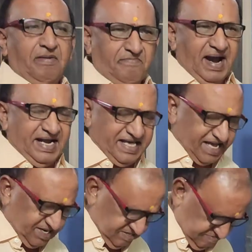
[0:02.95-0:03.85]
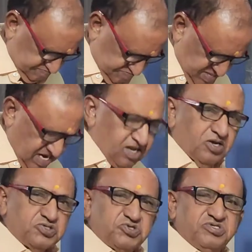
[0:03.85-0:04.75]
my dear
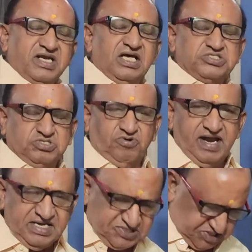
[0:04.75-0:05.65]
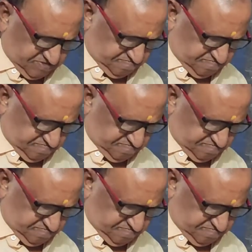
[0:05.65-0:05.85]
Srujana students.